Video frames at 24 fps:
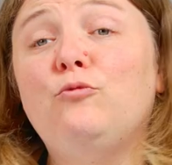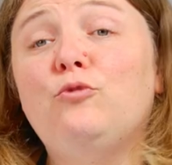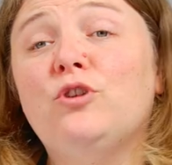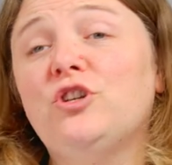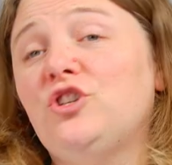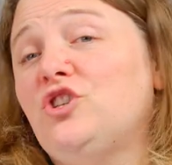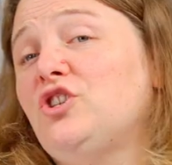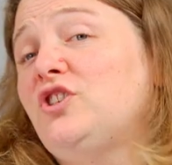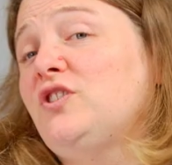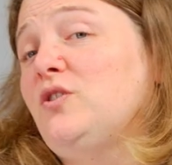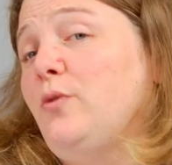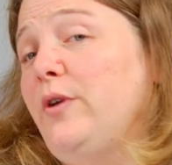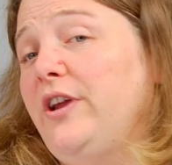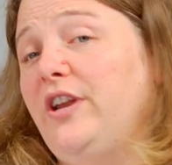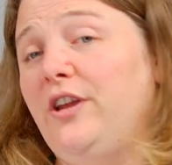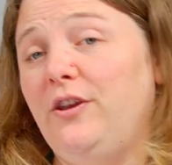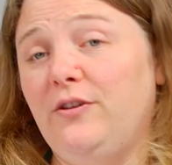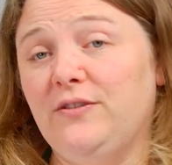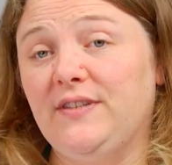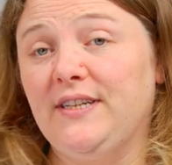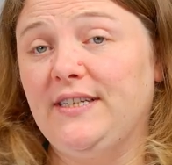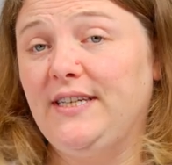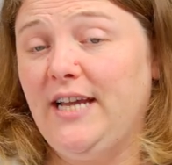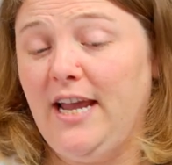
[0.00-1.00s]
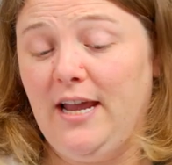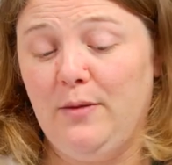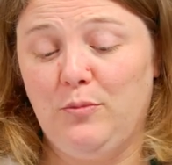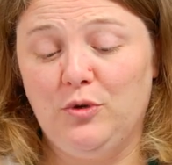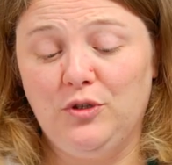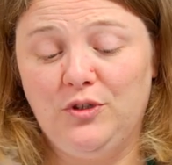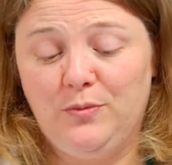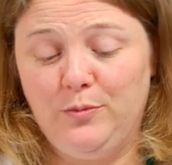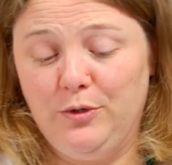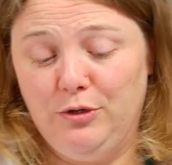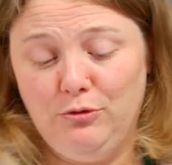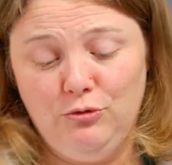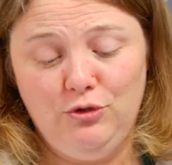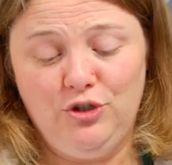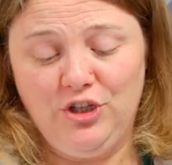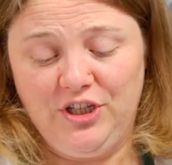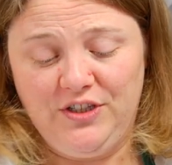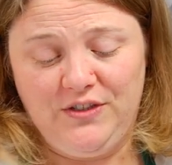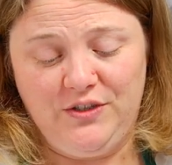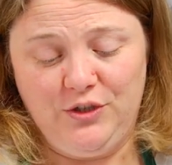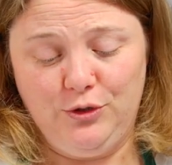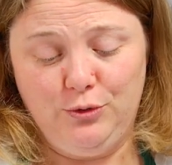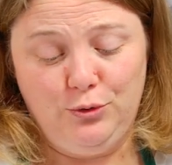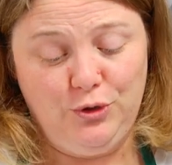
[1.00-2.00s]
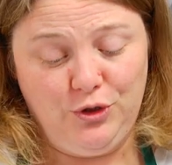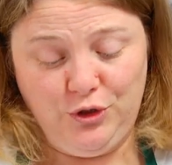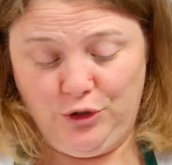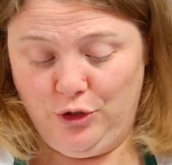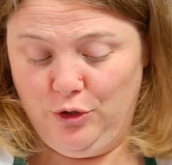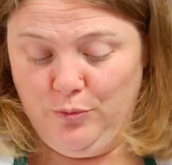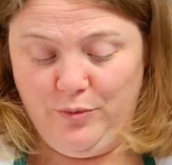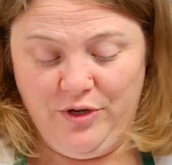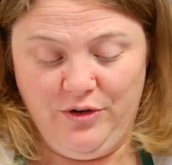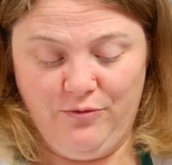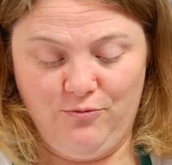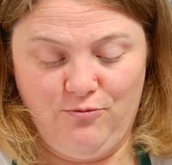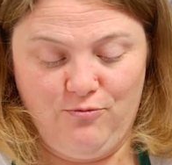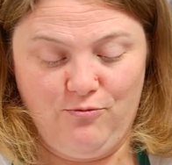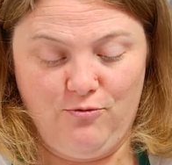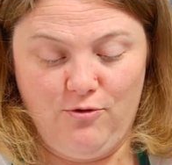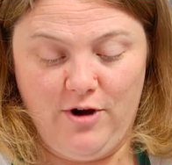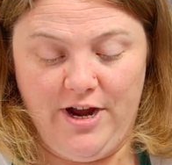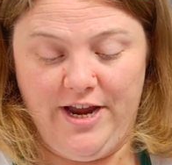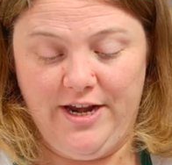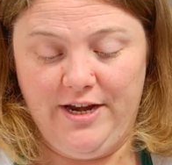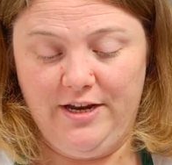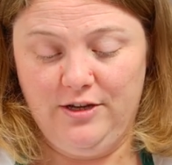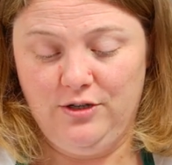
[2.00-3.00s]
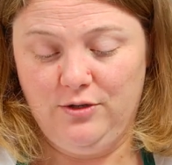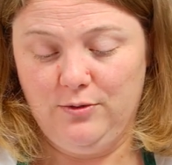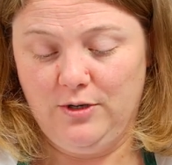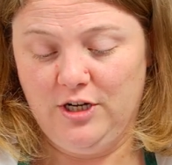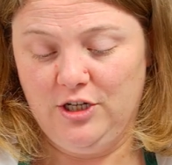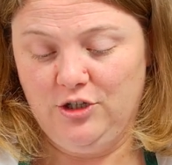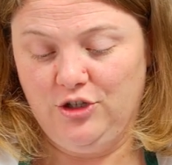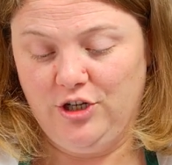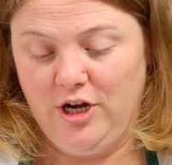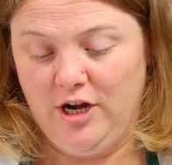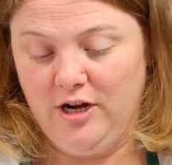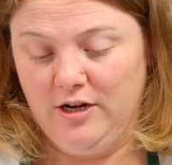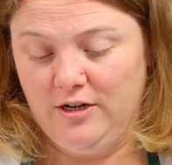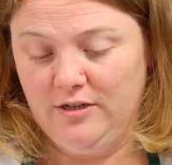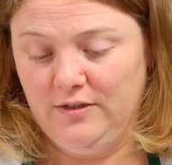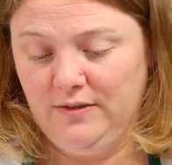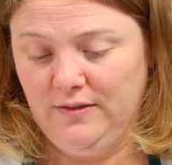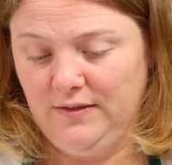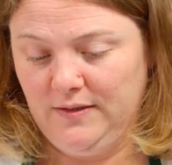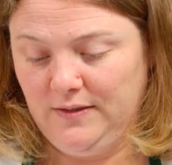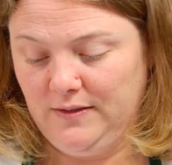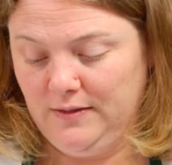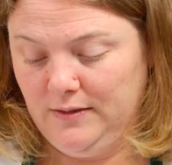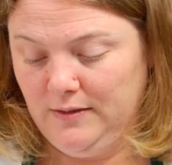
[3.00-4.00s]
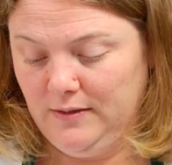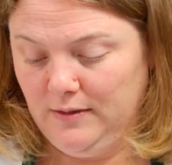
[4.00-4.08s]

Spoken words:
we're just going to use a tablespoon just to scoop it right into our jars.